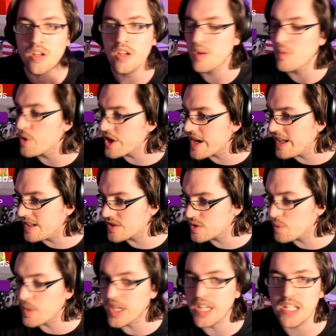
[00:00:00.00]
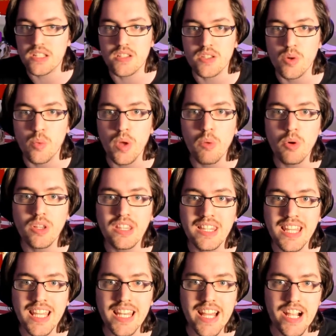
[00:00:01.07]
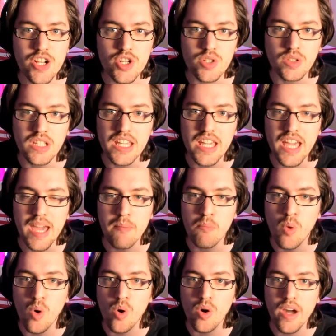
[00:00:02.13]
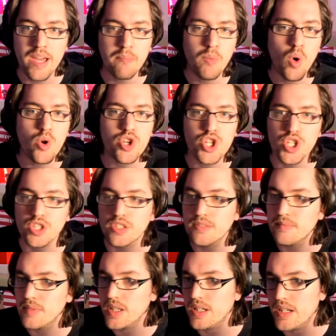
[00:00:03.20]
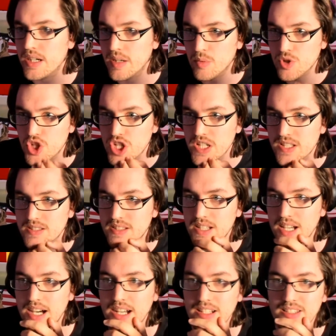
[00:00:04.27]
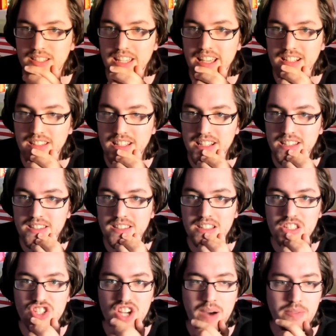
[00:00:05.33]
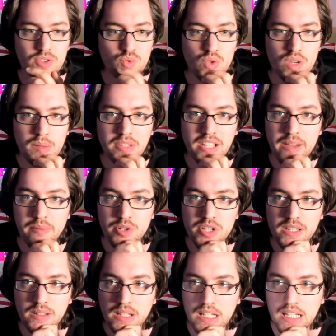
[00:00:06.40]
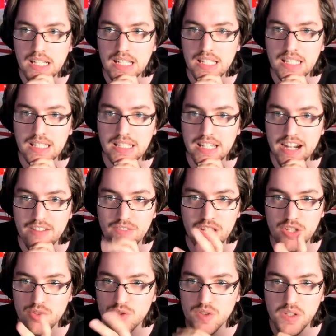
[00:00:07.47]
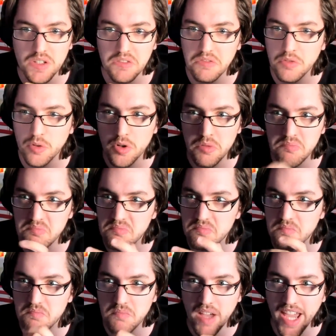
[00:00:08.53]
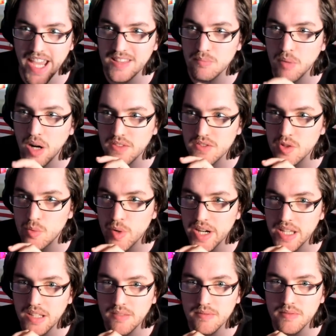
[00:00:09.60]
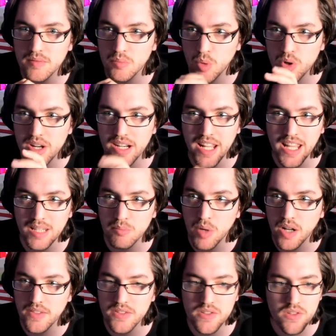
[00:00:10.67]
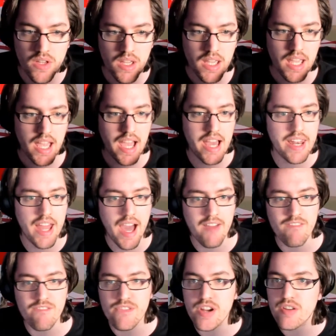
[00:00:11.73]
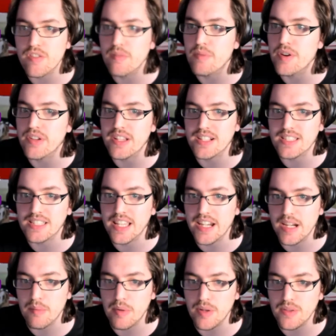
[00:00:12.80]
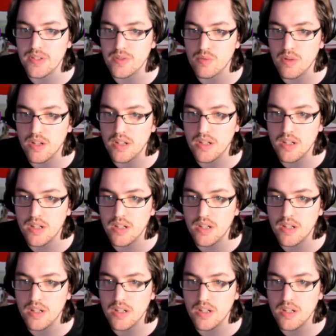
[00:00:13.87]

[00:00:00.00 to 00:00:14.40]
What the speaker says: what else do we need? So we will need actually emotion, which is CSS in JavaScript library that I've been using for 8 months already, more than 8 months, and I'm very excited about this one.